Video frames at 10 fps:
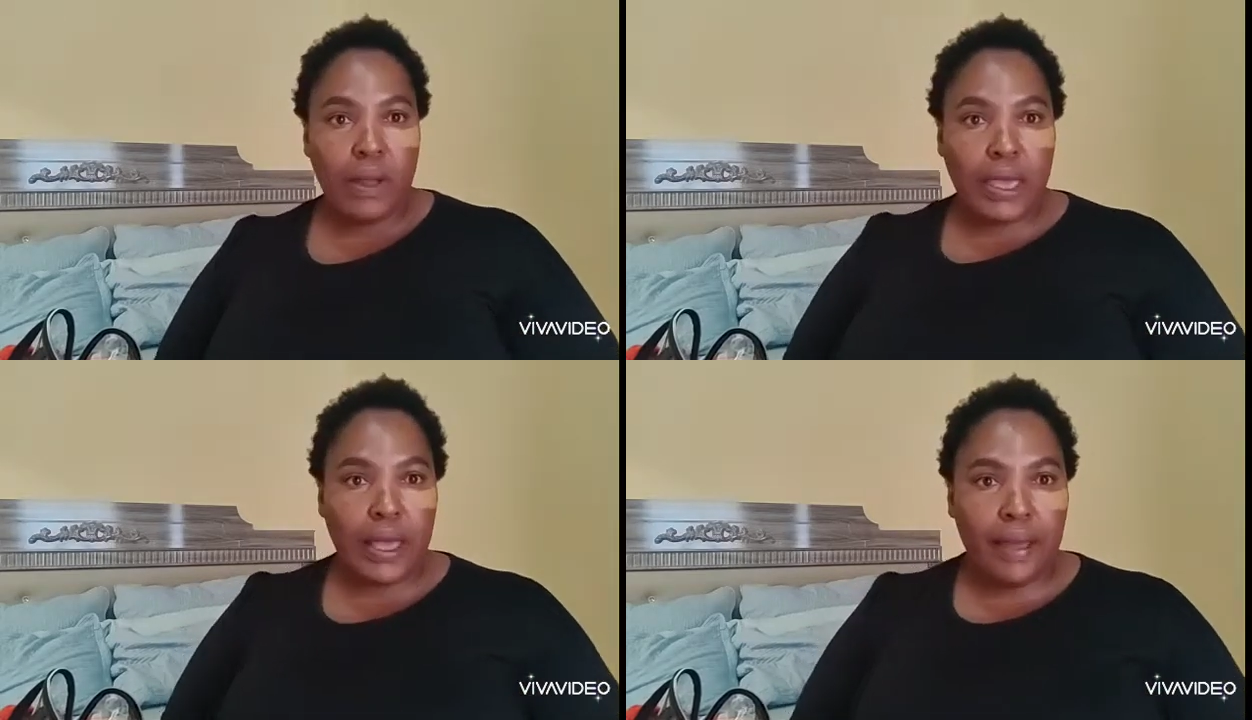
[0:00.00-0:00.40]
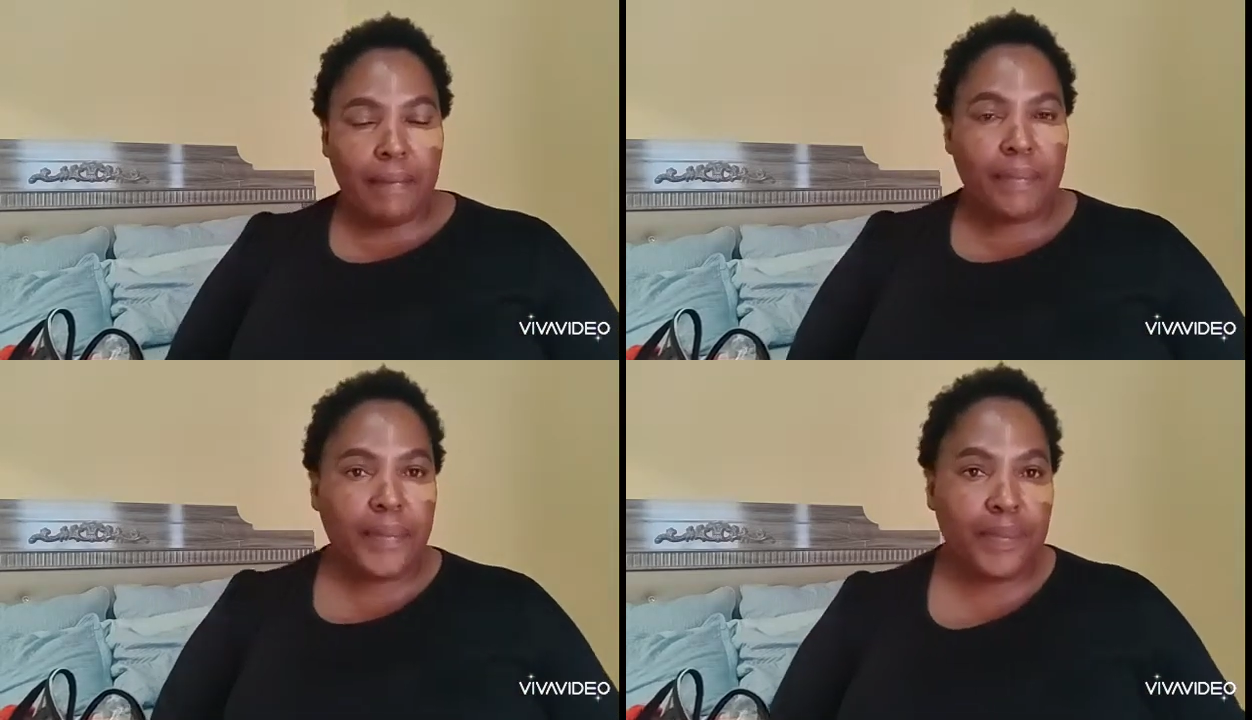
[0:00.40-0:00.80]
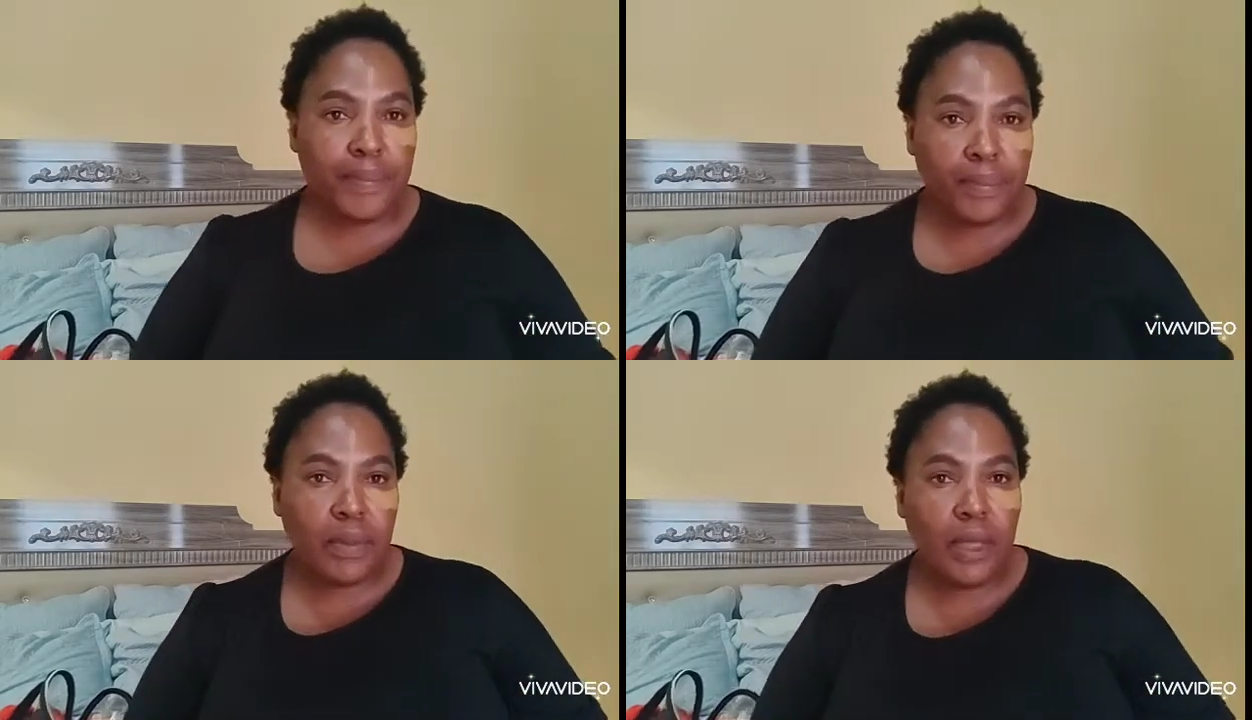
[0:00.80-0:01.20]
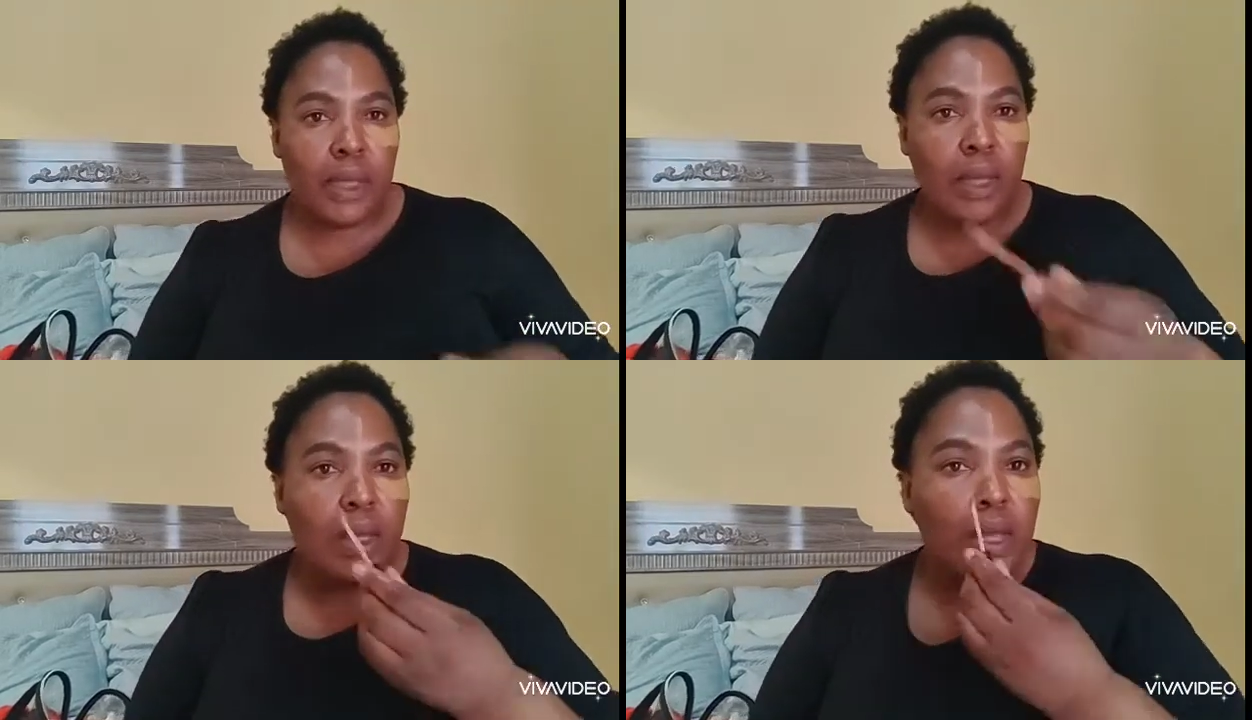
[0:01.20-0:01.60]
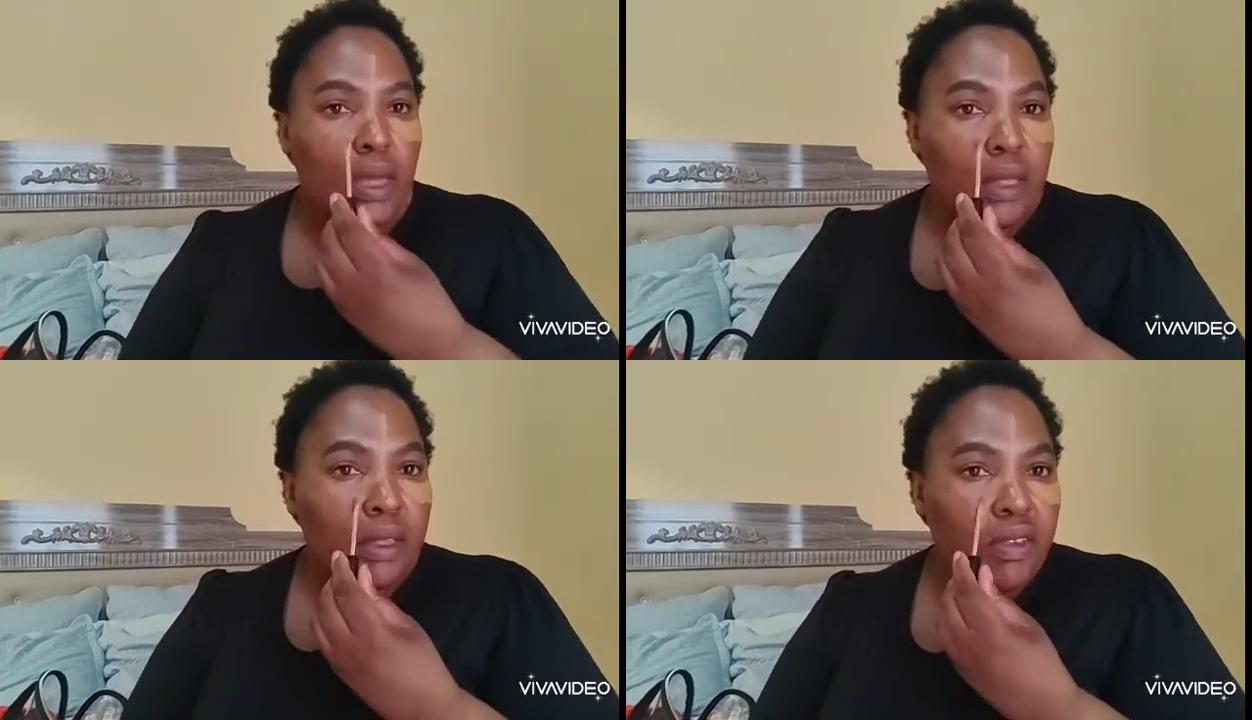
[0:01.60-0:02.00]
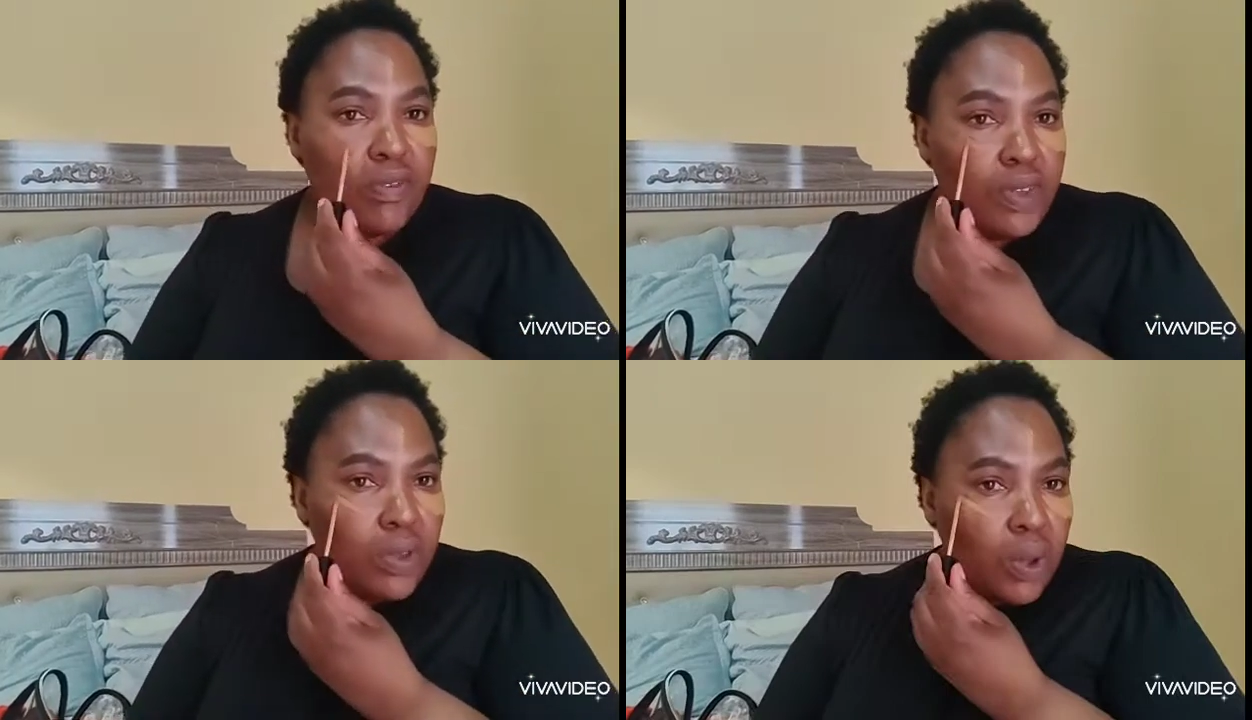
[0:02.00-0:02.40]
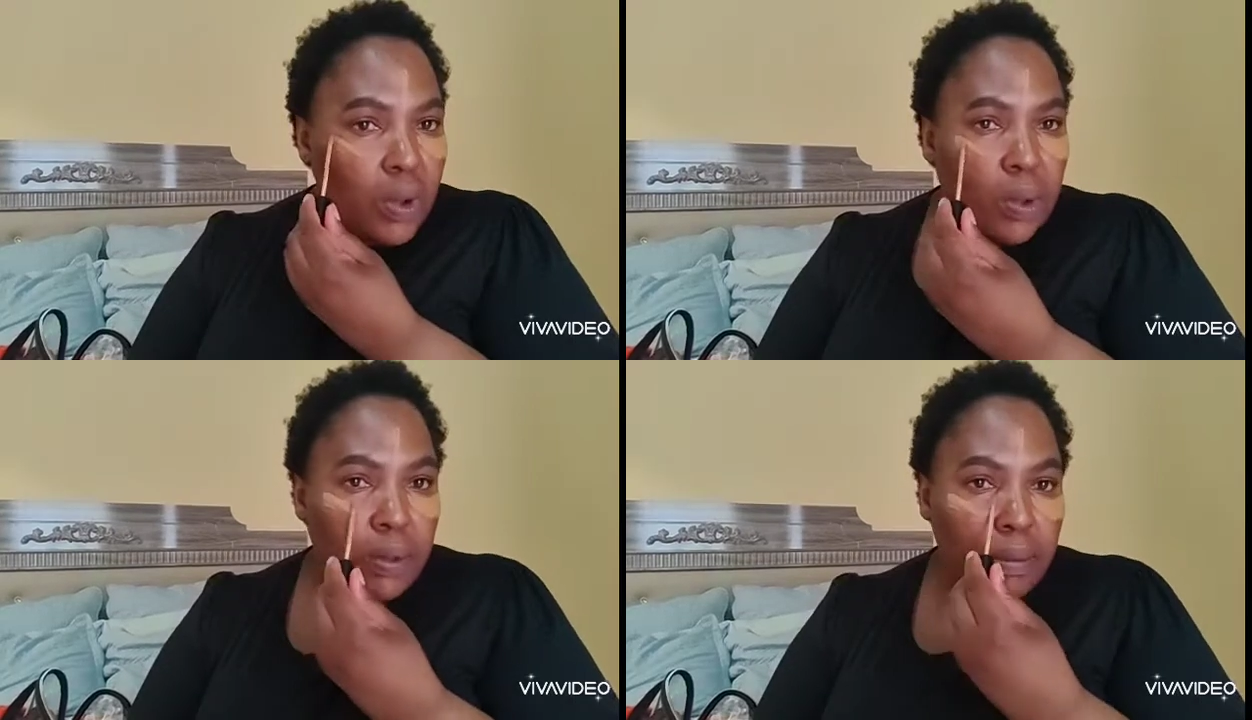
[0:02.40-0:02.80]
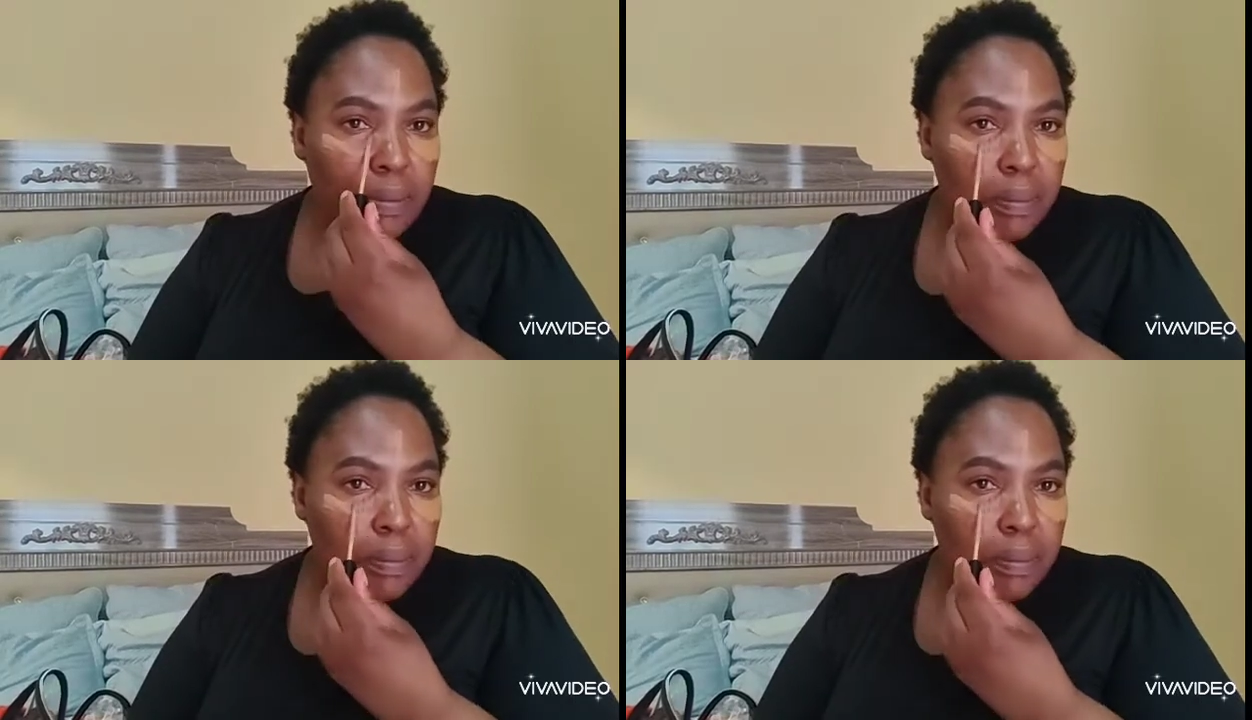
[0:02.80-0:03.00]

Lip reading: Okay. In this video,